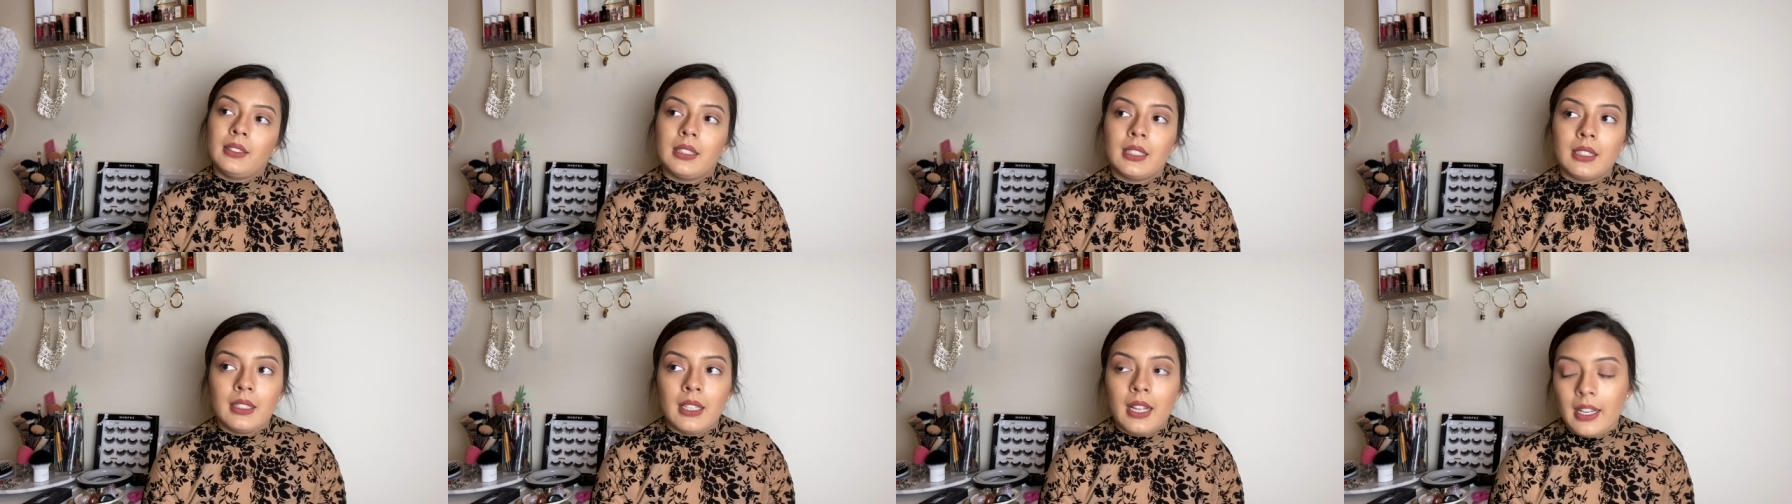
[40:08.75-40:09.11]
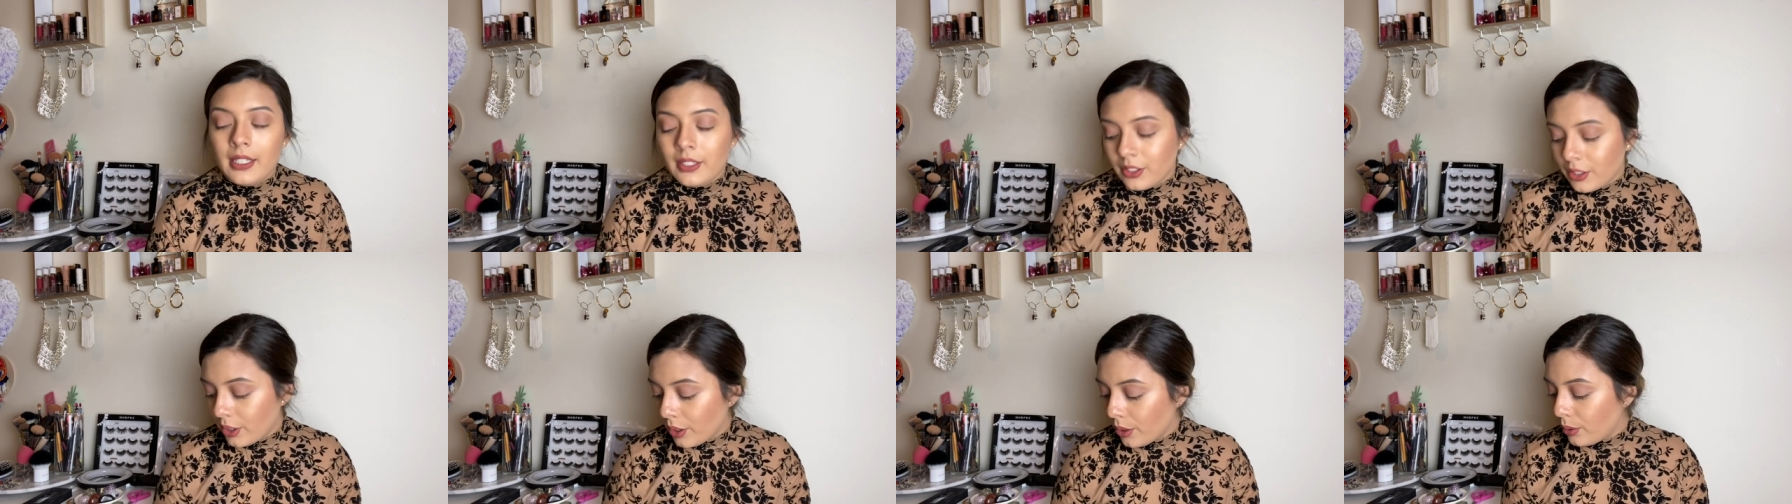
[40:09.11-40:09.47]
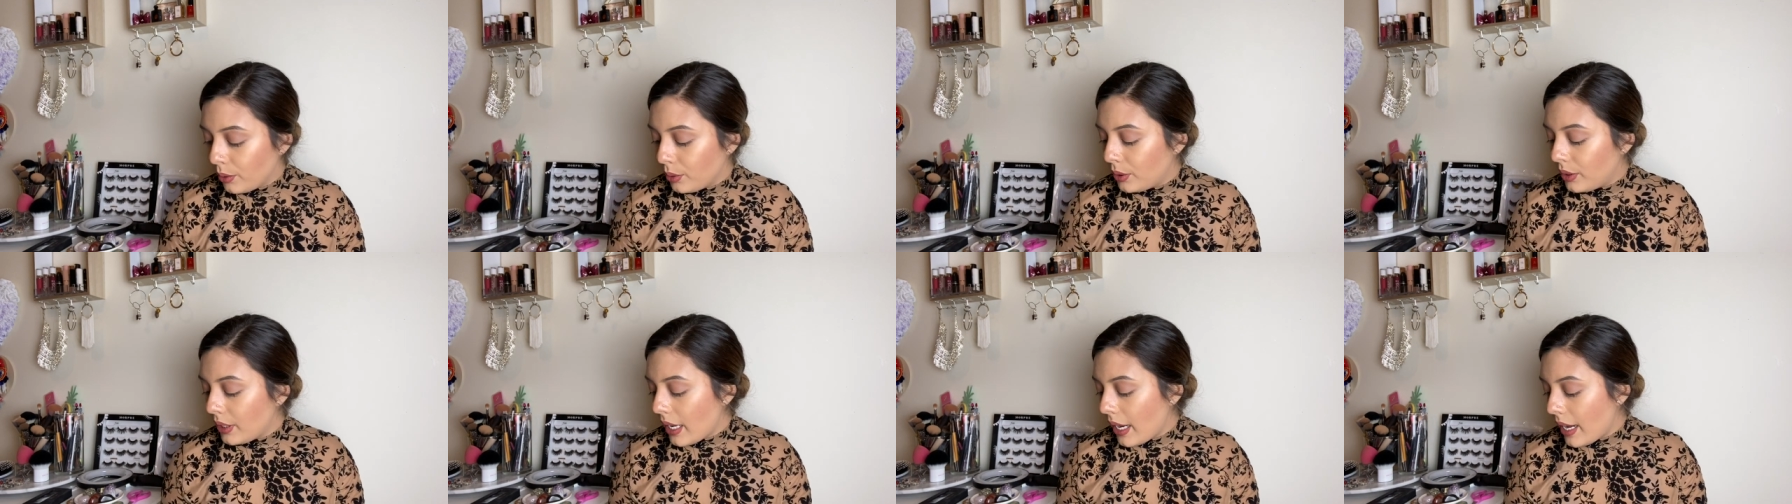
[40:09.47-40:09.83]
the LASGOOS
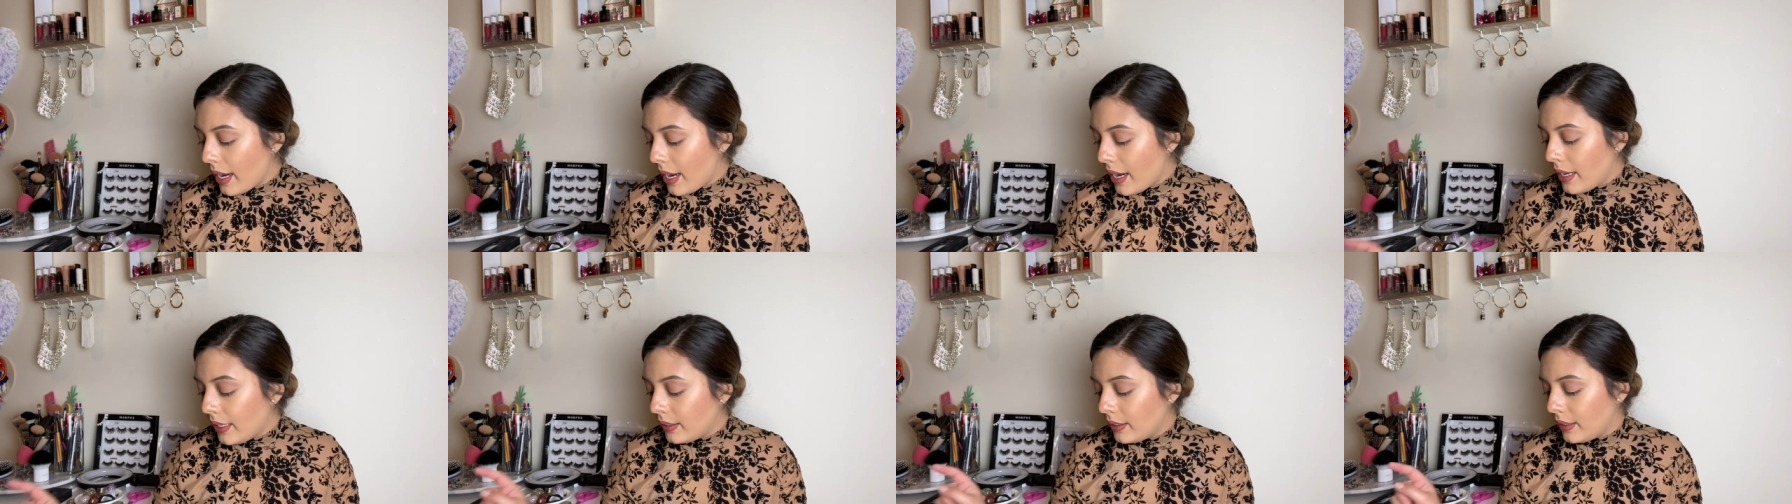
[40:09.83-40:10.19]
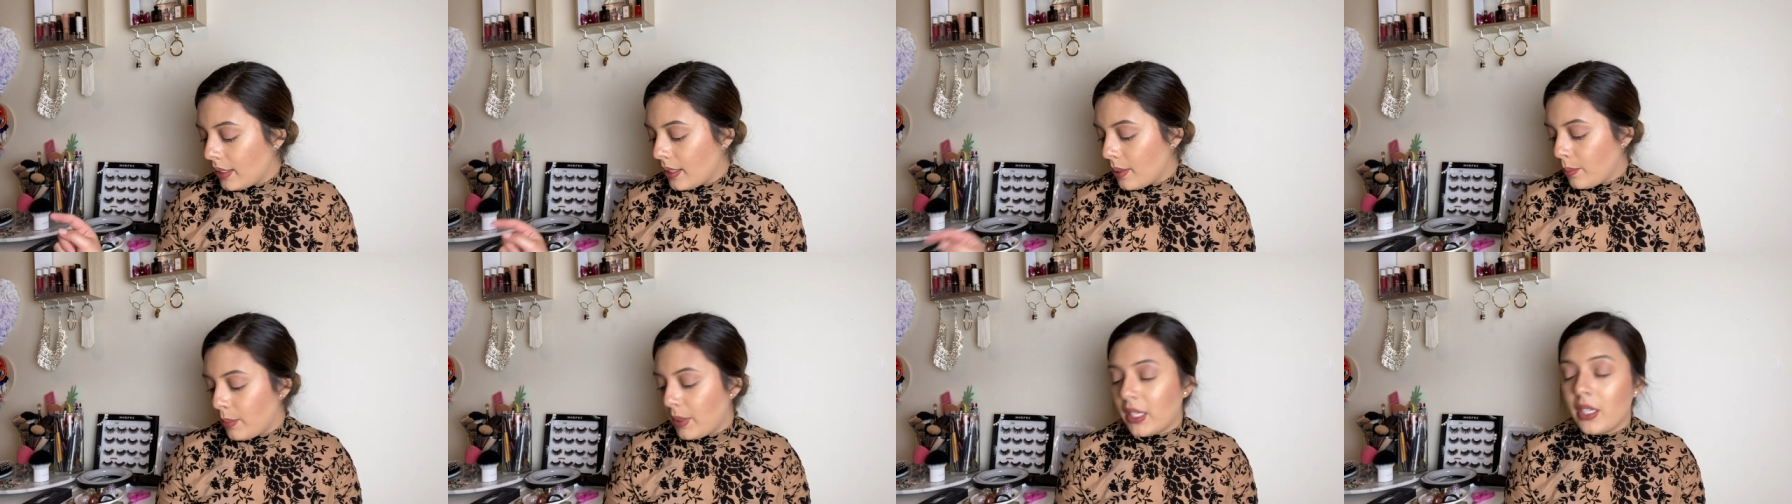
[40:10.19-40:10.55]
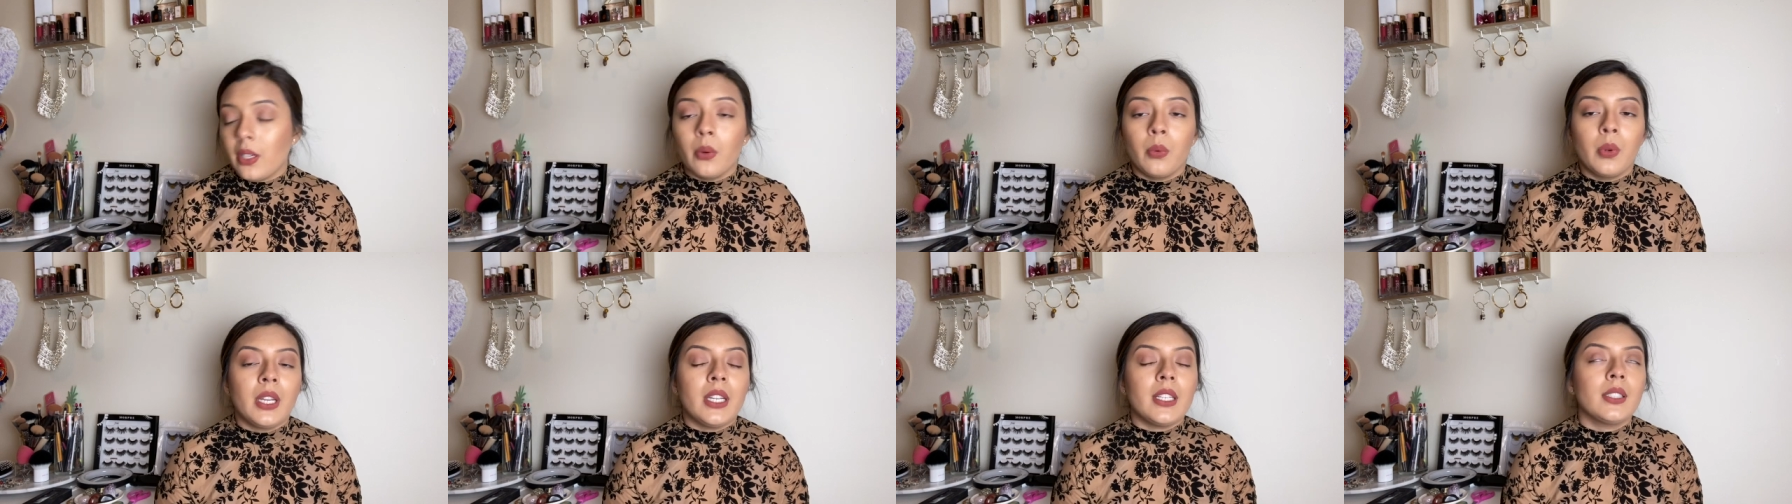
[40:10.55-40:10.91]
and the
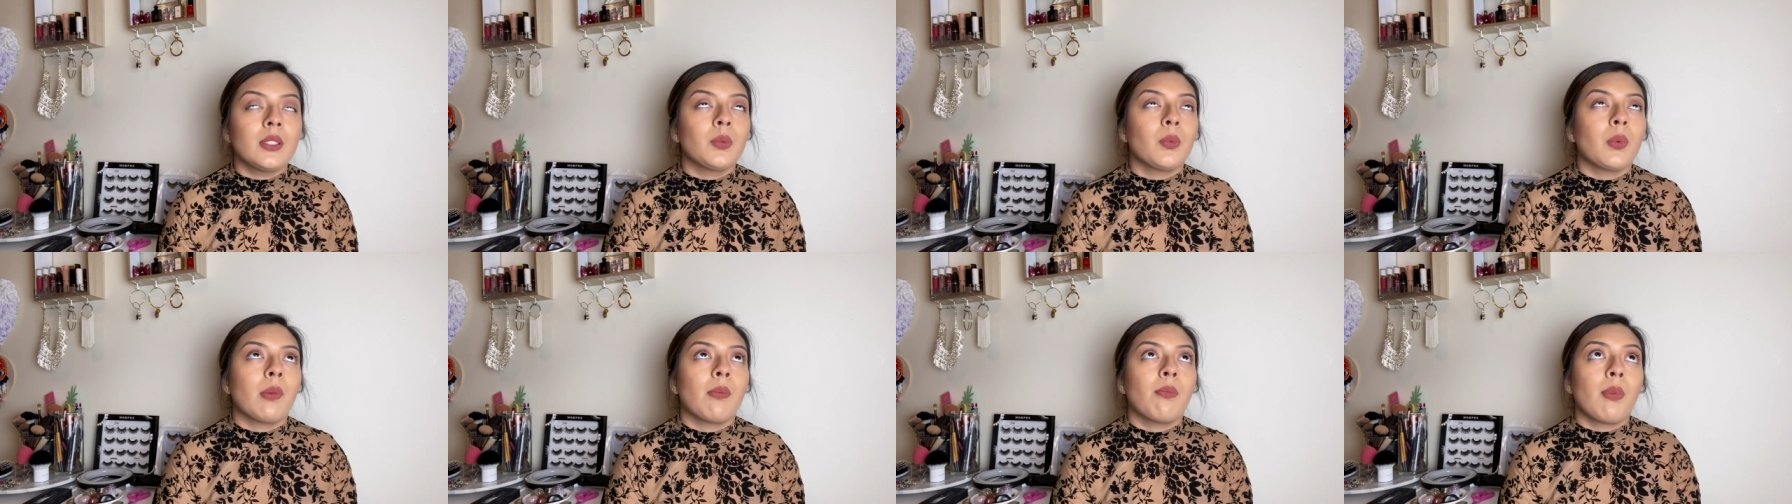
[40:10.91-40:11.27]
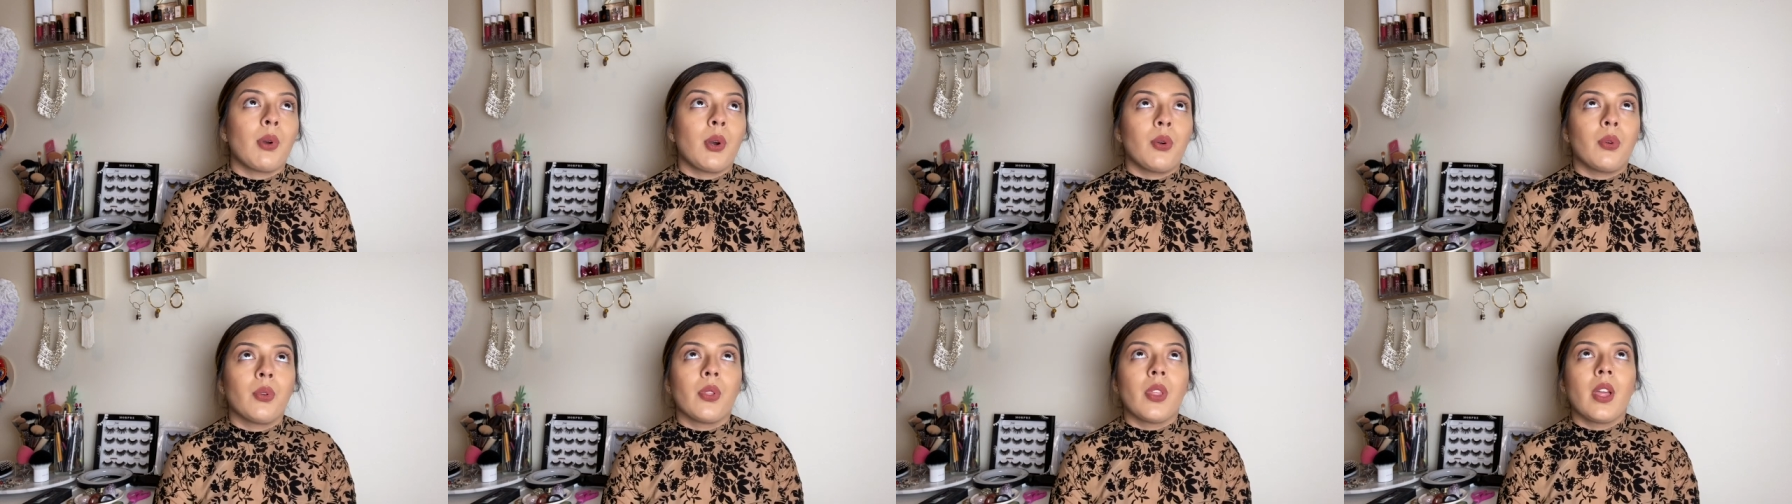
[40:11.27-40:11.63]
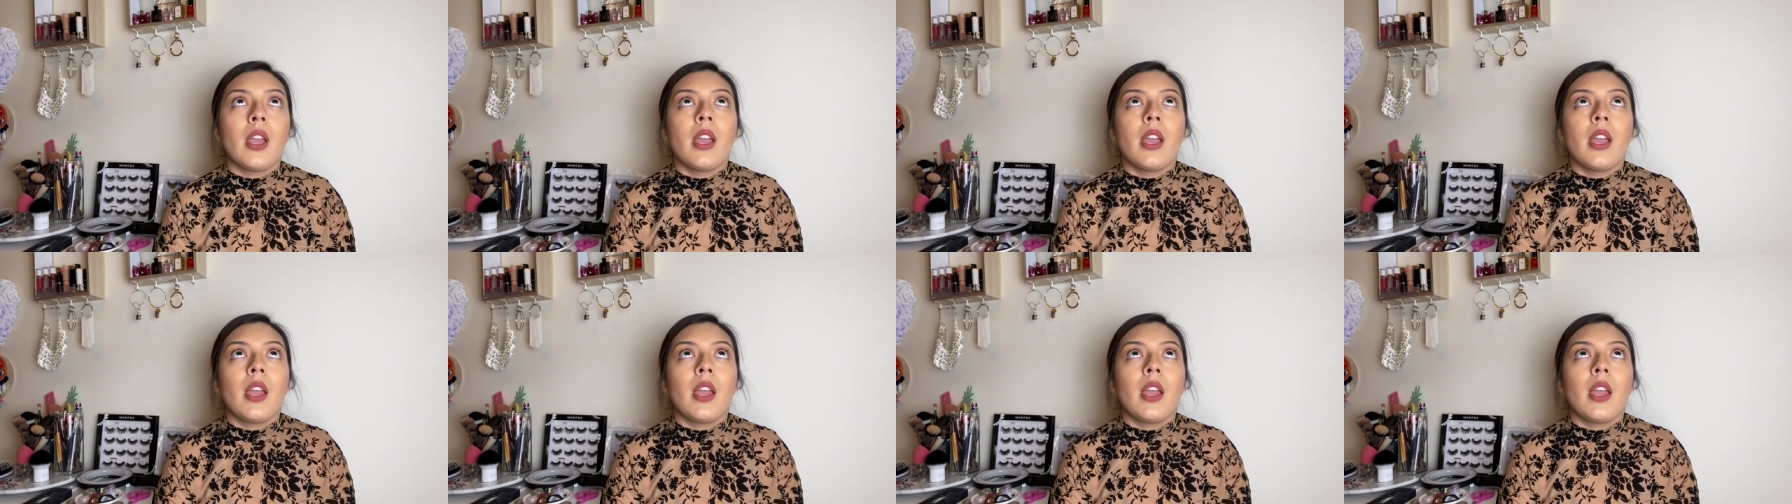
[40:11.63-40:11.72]
Mikiwi's, were both